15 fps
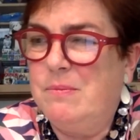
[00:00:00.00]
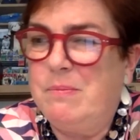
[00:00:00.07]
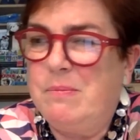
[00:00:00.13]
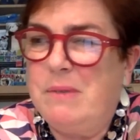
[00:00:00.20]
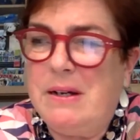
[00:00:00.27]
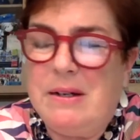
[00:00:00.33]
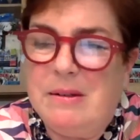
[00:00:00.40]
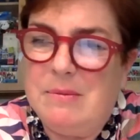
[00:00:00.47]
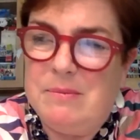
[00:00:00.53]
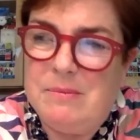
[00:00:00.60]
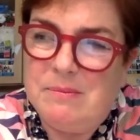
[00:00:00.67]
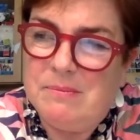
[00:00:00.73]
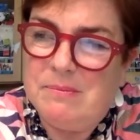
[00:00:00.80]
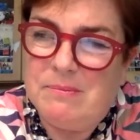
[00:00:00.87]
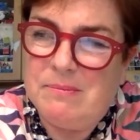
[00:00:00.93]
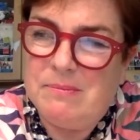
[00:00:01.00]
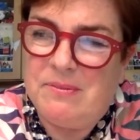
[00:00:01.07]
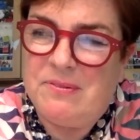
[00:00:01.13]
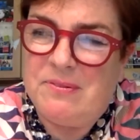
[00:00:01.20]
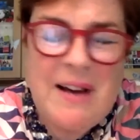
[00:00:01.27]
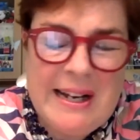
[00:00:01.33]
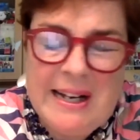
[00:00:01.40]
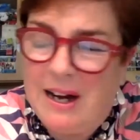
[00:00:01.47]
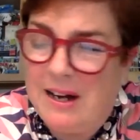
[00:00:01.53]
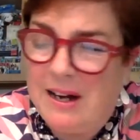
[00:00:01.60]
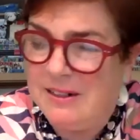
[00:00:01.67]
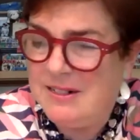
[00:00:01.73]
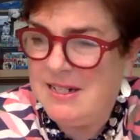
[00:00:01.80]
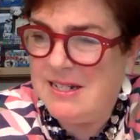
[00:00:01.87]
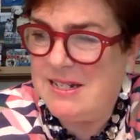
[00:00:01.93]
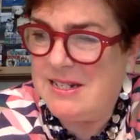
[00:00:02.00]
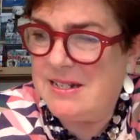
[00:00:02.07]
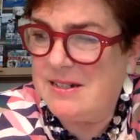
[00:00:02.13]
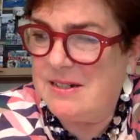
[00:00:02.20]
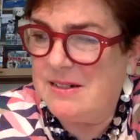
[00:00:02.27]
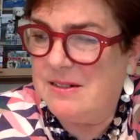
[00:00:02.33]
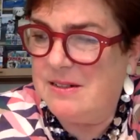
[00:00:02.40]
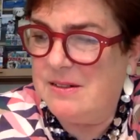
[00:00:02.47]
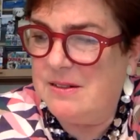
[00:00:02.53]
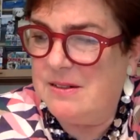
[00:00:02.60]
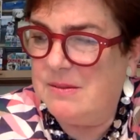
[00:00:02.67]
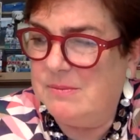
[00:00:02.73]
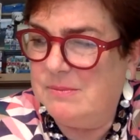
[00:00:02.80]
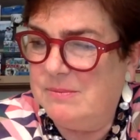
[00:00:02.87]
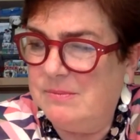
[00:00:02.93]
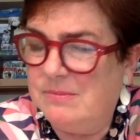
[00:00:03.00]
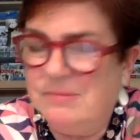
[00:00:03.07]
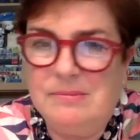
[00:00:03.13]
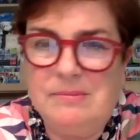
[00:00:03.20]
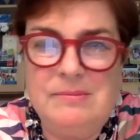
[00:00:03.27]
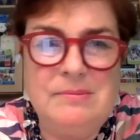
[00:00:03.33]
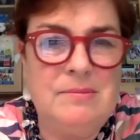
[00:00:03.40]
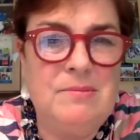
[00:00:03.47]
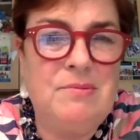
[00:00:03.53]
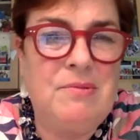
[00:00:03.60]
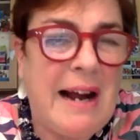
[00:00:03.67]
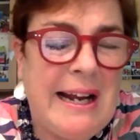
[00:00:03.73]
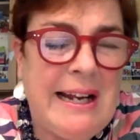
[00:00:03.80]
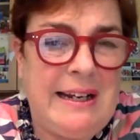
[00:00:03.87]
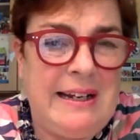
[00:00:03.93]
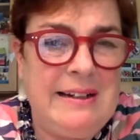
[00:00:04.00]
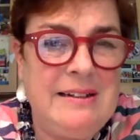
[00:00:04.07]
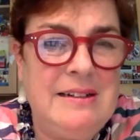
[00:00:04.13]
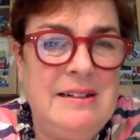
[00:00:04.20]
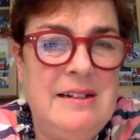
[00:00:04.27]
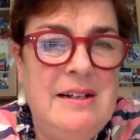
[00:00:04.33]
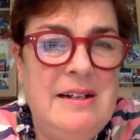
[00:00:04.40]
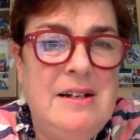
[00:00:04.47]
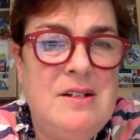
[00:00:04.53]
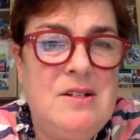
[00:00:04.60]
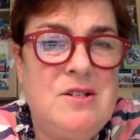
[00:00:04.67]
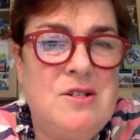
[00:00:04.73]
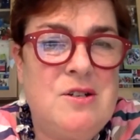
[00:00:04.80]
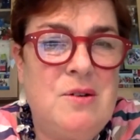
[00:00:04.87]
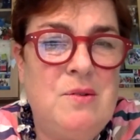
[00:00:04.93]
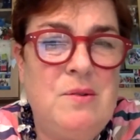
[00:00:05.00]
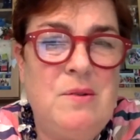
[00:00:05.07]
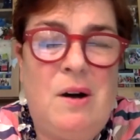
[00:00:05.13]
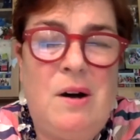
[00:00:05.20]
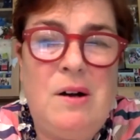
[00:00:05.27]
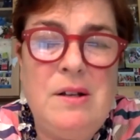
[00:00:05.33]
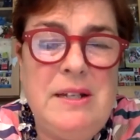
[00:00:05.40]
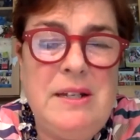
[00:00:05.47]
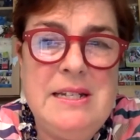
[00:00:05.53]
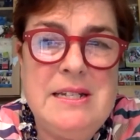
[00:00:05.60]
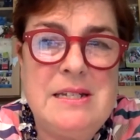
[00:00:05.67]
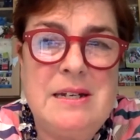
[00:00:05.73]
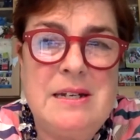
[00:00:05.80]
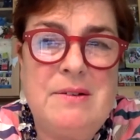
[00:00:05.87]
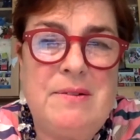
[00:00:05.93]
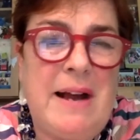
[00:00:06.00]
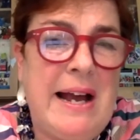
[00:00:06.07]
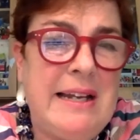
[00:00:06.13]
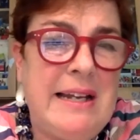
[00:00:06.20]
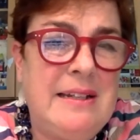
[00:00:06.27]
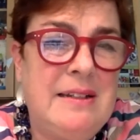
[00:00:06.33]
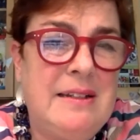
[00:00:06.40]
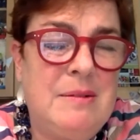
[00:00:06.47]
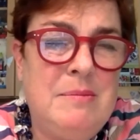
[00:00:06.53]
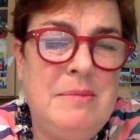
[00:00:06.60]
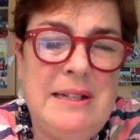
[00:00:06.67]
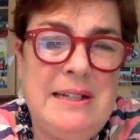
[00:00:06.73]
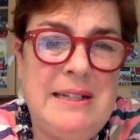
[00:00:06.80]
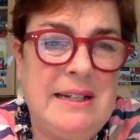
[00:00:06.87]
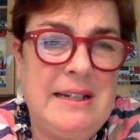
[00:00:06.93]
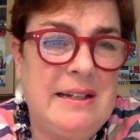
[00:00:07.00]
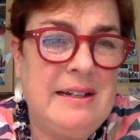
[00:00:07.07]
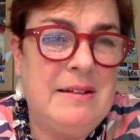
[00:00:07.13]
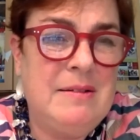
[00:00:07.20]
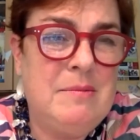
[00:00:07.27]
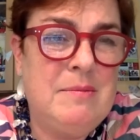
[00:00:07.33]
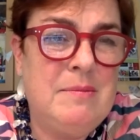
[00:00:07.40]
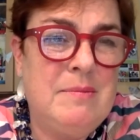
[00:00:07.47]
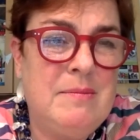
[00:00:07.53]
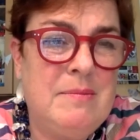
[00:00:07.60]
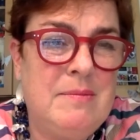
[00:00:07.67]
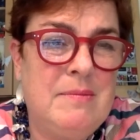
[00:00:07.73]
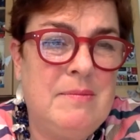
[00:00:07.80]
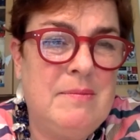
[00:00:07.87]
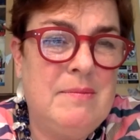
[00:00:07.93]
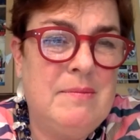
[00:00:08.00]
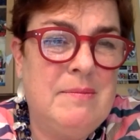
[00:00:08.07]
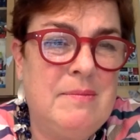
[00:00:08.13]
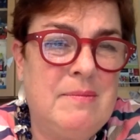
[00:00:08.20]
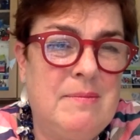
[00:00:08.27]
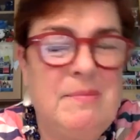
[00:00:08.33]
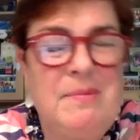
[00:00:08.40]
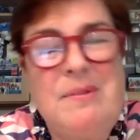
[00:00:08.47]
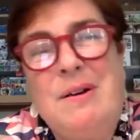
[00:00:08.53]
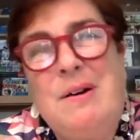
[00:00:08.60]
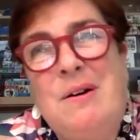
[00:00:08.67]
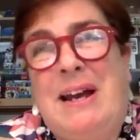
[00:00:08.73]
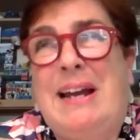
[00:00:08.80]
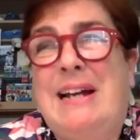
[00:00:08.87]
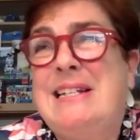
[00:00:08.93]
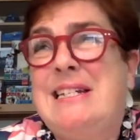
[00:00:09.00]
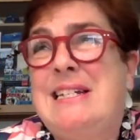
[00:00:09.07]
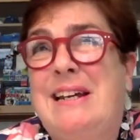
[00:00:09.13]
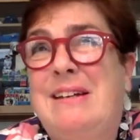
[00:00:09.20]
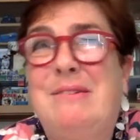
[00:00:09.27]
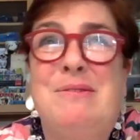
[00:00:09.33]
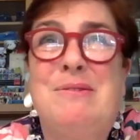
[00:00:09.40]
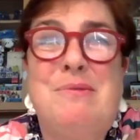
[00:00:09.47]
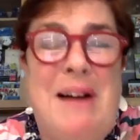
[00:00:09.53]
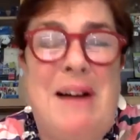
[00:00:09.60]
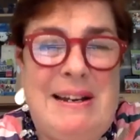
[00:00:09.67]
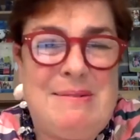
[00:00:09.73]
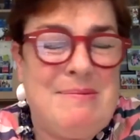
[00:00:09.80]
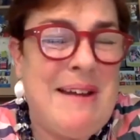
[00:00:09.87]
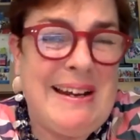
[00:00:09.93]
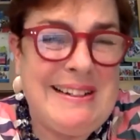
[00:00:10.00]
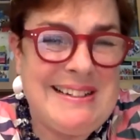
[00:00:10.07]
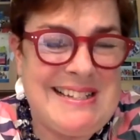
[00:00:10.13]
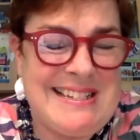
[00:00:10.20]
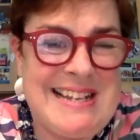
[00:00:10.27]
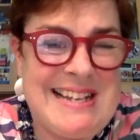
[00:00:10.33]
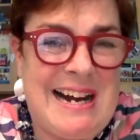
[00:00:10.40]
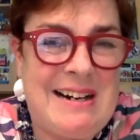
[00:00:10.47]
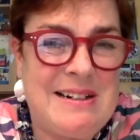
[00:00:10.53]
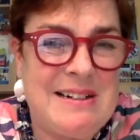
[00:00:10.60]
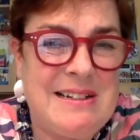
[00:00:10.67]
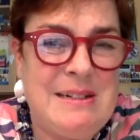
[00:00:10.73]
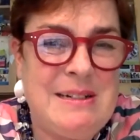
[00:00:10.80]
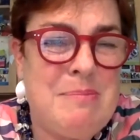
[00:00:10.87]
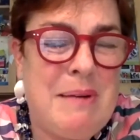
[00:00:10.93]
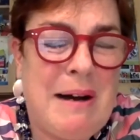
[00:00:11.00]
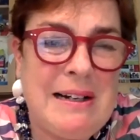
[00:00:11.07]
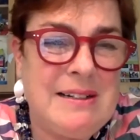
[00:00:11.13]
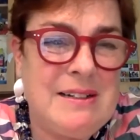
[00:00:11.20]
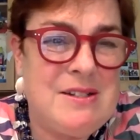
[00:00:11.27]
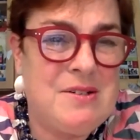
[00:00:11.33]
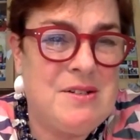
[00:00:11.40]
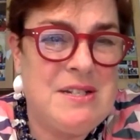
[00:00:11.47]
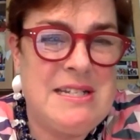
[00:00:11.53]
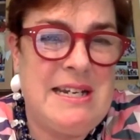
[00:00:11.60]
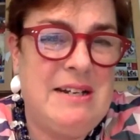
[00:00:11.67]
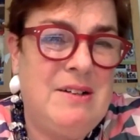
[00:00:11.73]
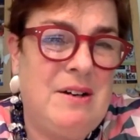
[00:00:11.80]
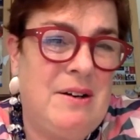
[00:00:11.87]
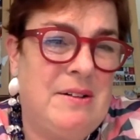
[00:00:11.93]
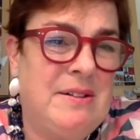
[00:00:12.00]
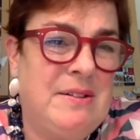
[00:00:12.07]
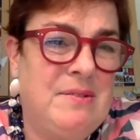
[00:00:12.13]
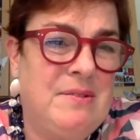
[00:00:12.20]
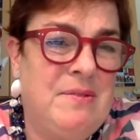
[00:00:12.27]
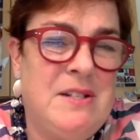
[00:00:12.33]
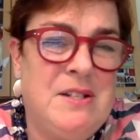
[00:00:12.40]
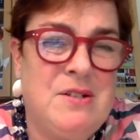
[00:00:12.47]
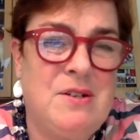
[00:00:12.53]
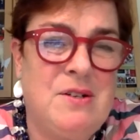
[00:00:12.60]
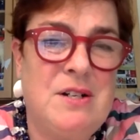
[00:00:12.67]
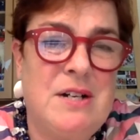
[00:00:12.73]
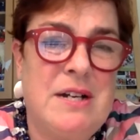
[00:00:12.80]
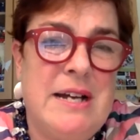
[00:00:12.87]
fine arts, writing. So all these grand mythic, okay, I say it, white males are debunked, so to say, in current research.